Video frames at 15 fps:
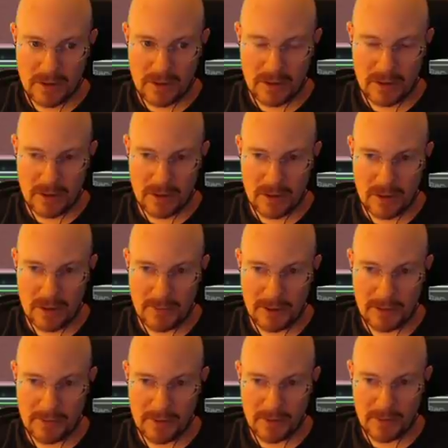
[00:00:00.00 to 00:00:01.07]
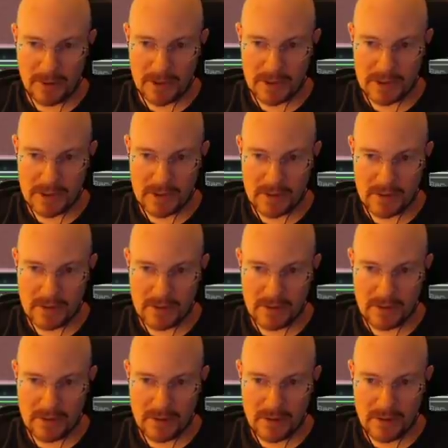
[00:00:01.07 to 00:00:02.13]
Um, I really want his
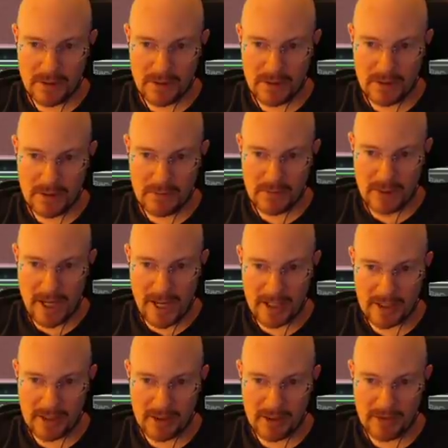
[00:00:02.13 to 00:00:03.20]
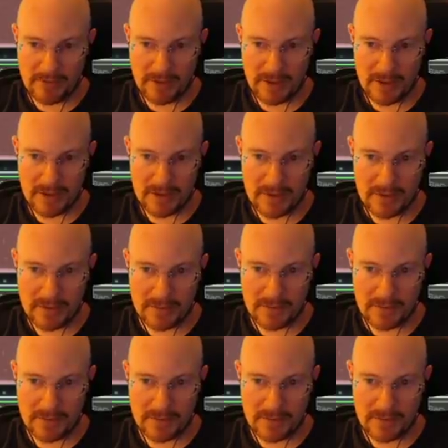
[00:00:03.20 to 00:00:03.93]
hacking offline too.